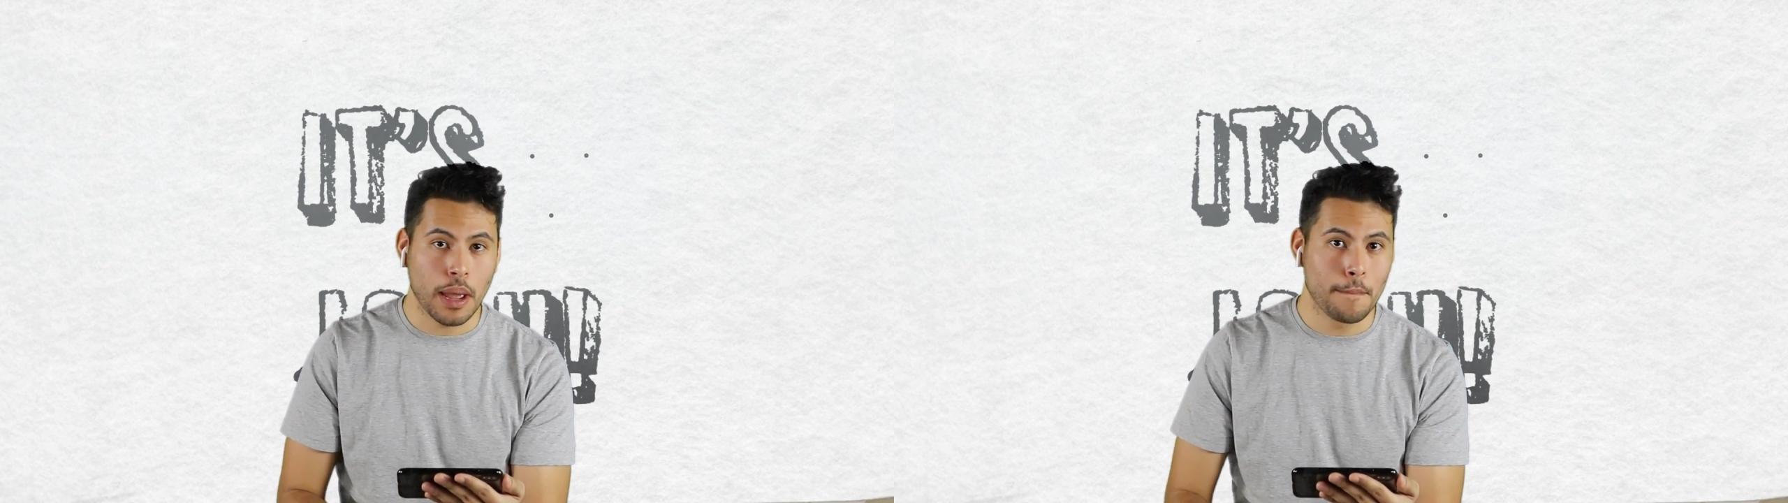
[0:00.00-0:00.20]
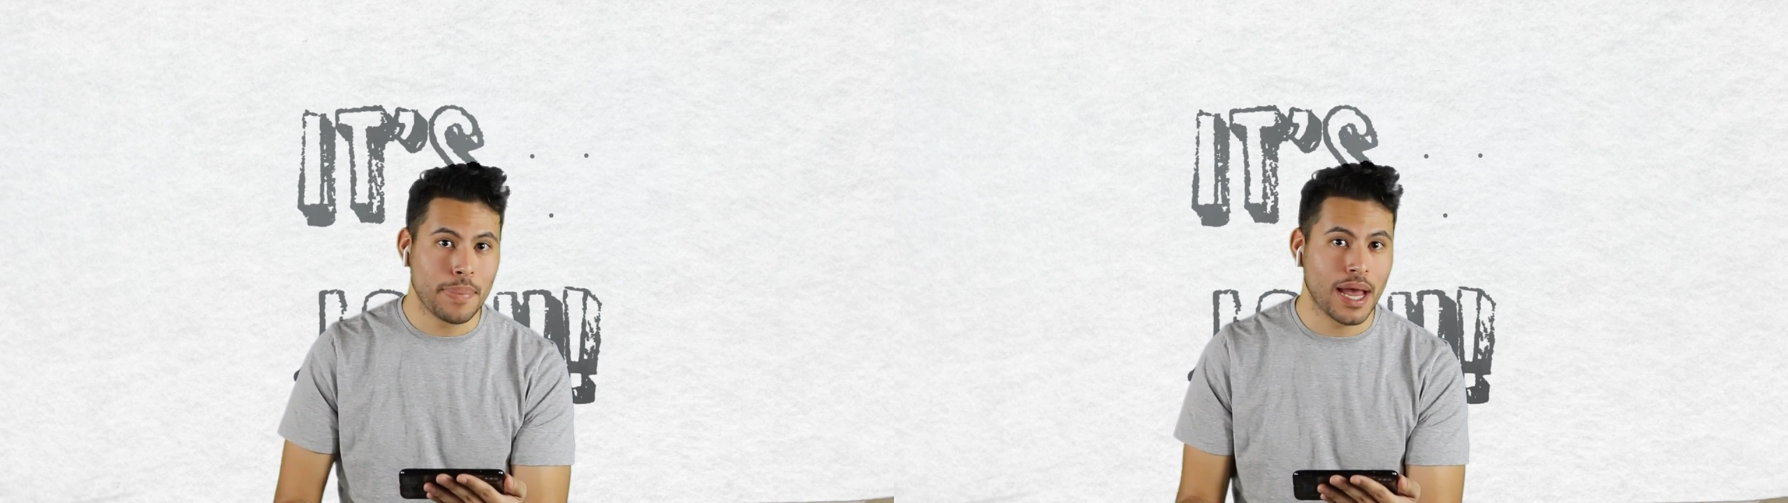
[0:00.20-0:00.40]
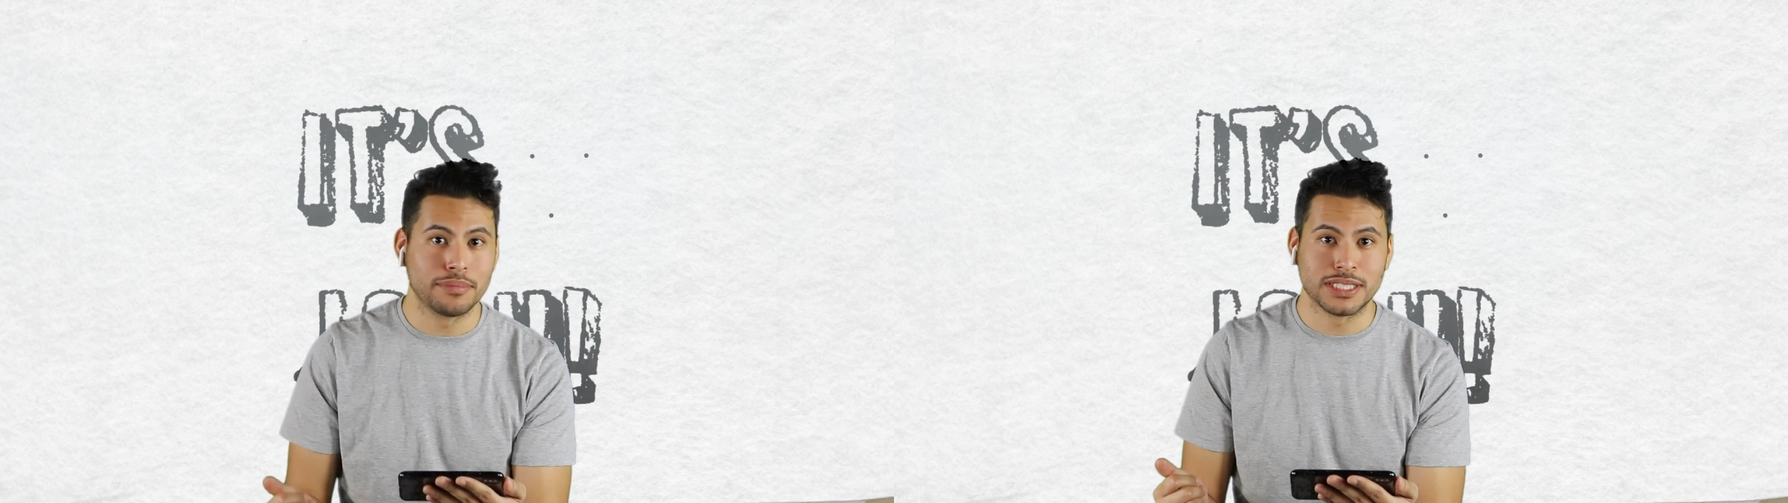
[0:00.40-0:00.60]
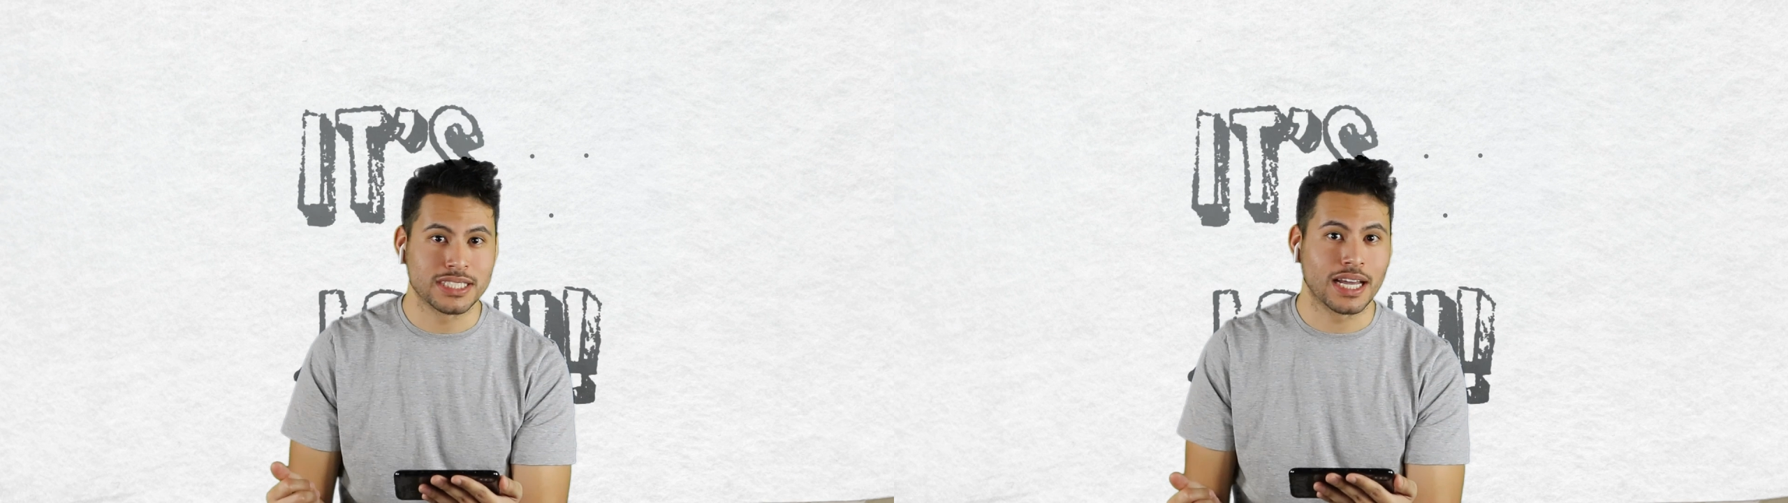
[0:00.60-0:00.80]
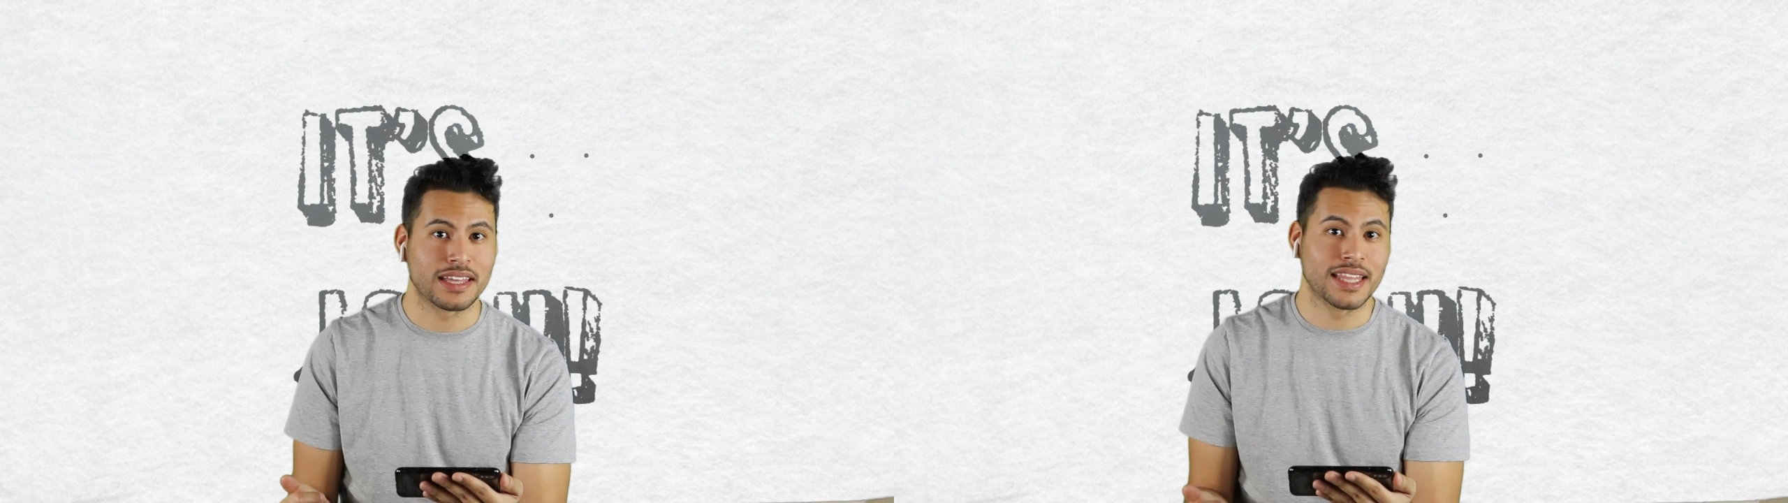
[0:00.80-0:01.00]
and bam,
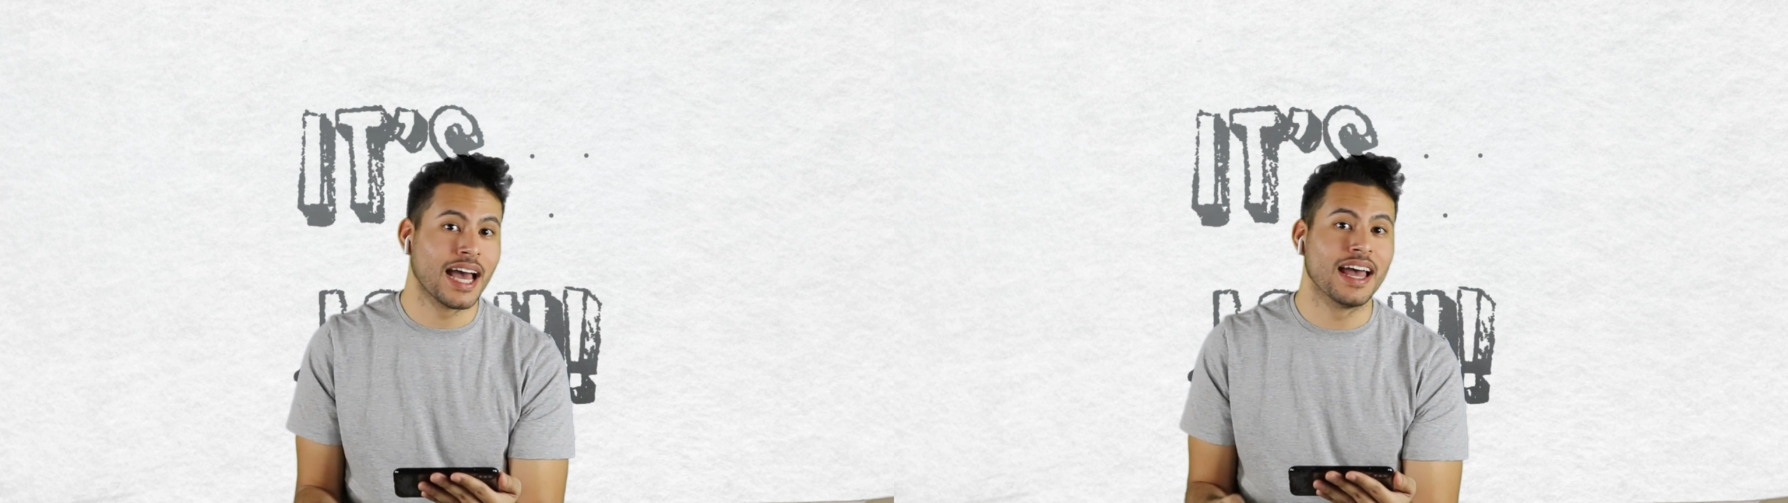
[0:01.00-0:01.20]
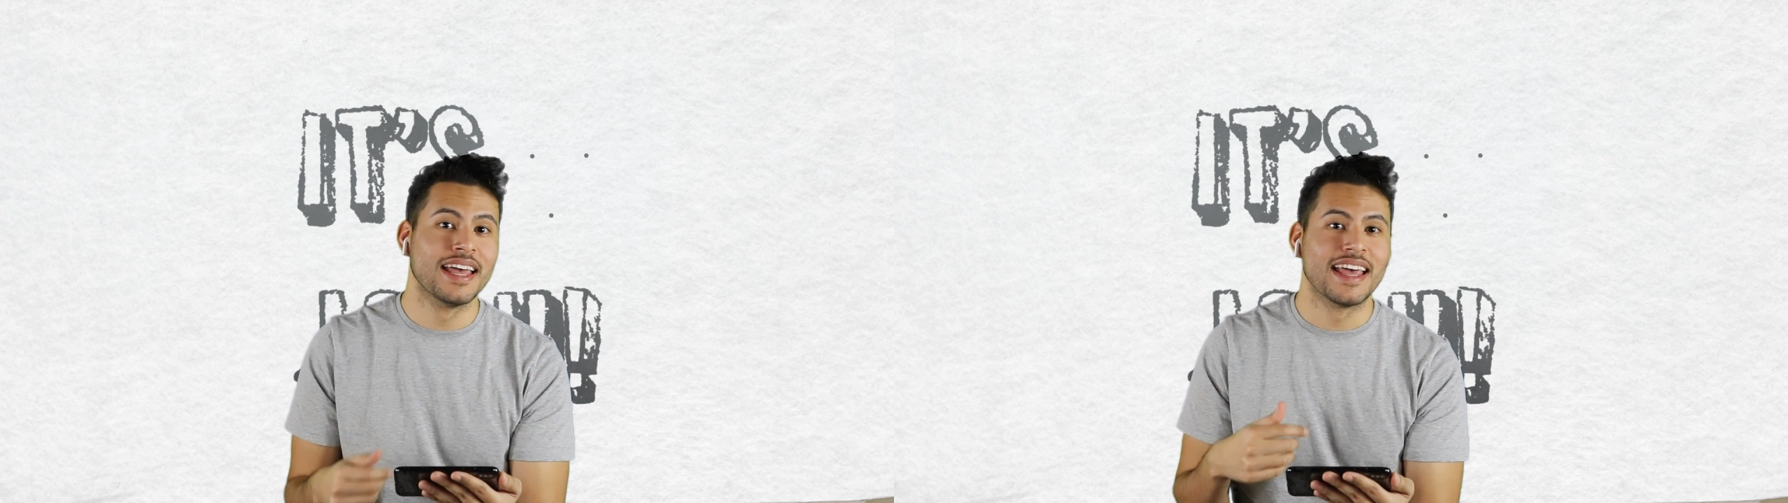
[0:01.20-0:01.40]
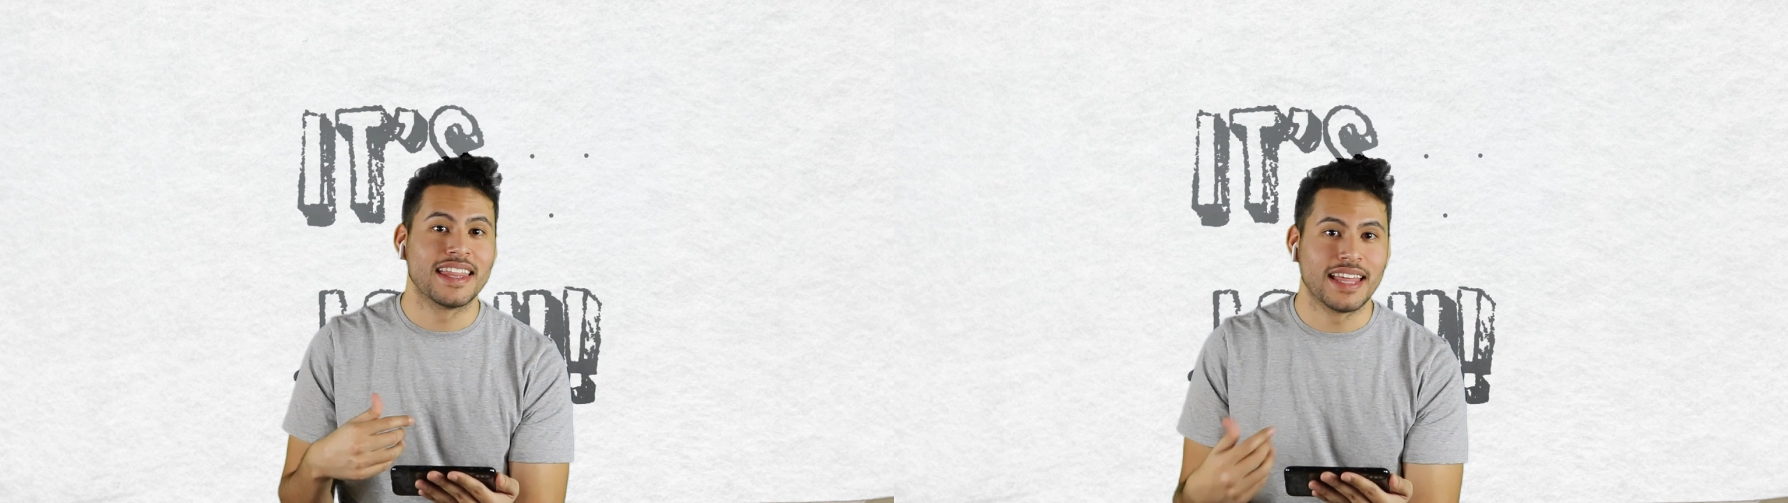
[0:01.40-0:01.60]
just like that,